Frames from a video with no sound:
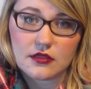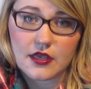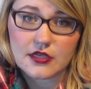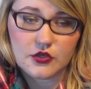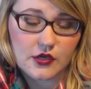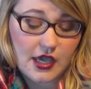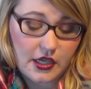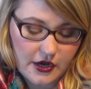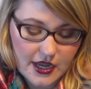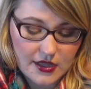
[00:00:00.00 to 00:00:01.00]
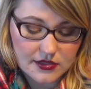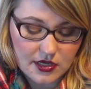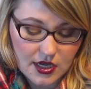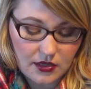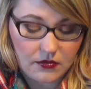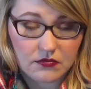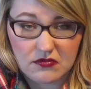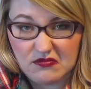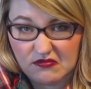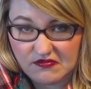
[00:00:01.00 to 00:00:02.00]
this you can get your hands on
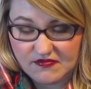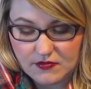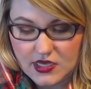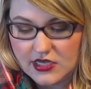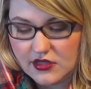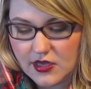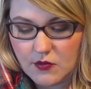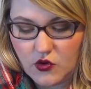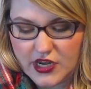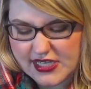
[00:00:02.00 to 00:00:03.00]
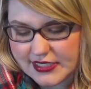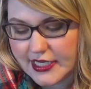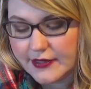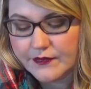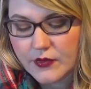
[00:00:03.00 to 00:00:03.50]
like more easily.